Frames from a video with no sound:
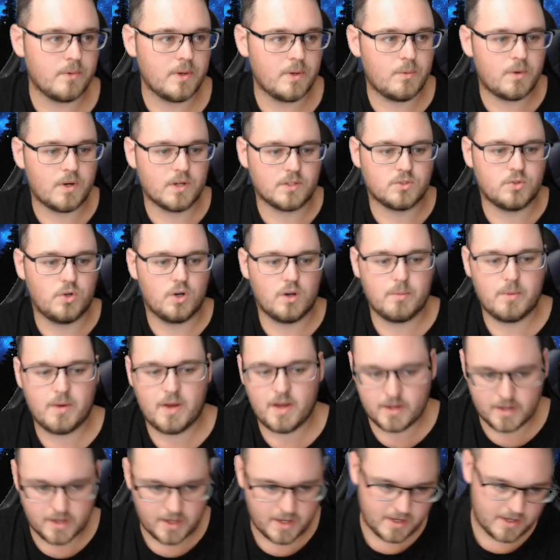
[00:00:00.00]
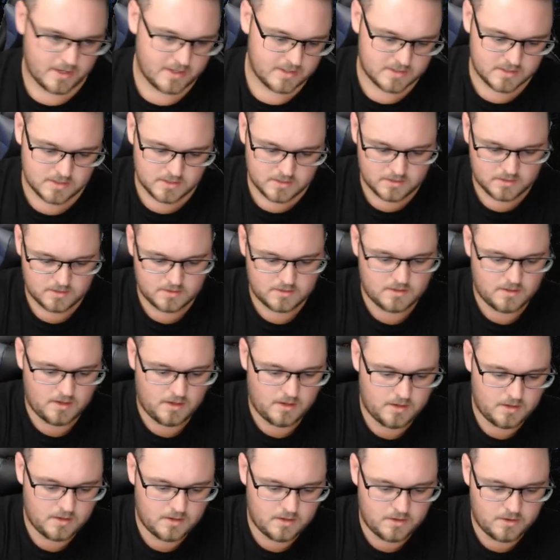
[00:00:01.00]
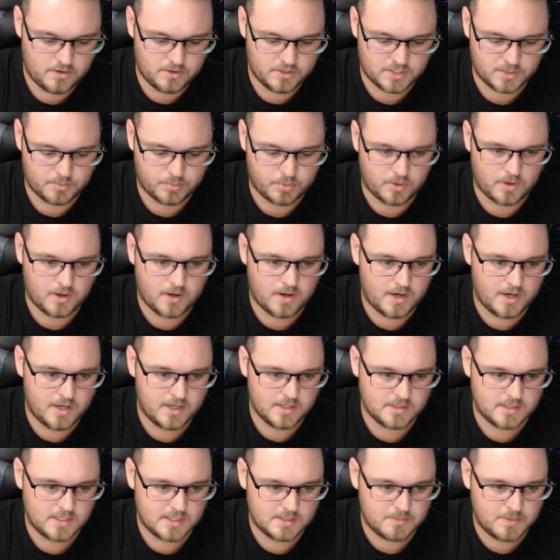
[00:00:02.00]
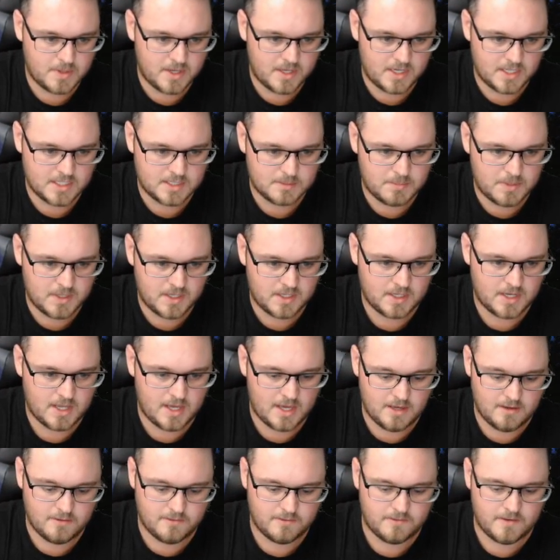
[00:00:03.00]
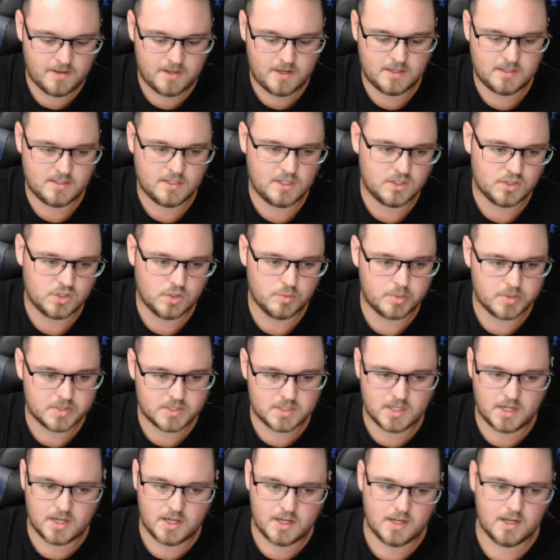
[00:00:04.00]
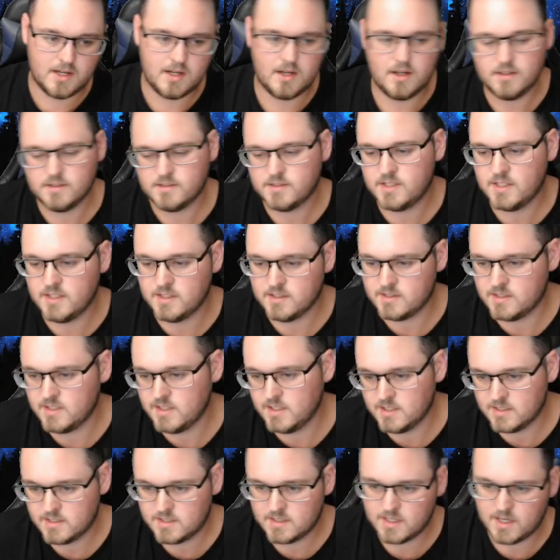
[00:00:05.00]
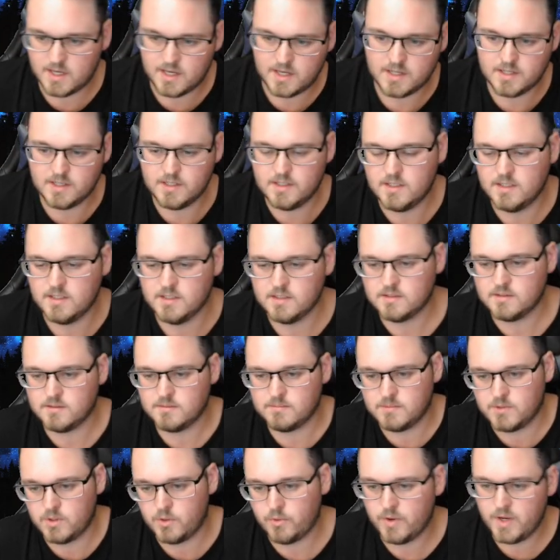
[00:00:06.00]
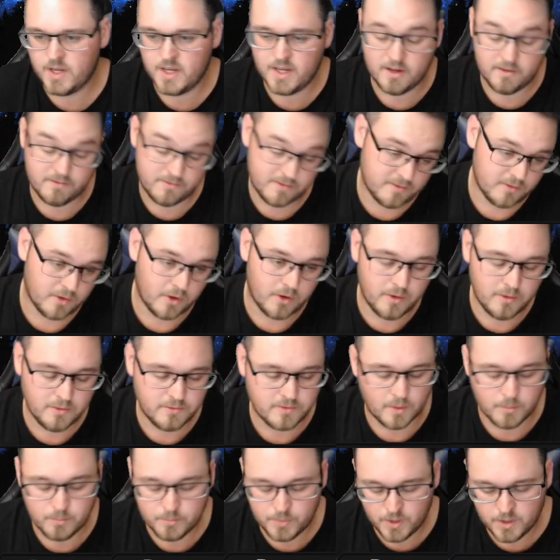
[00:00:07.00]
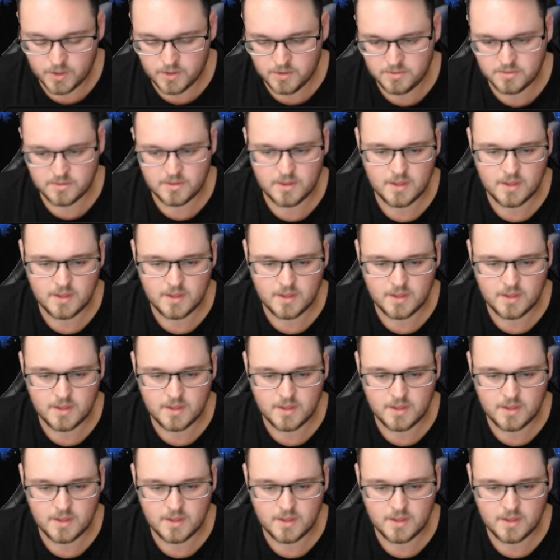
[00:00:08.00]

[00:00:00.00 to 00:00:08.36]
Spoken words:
want to talk about is, no surprise, this man has been a fantasy superstar since he started his career, if you're not from birth.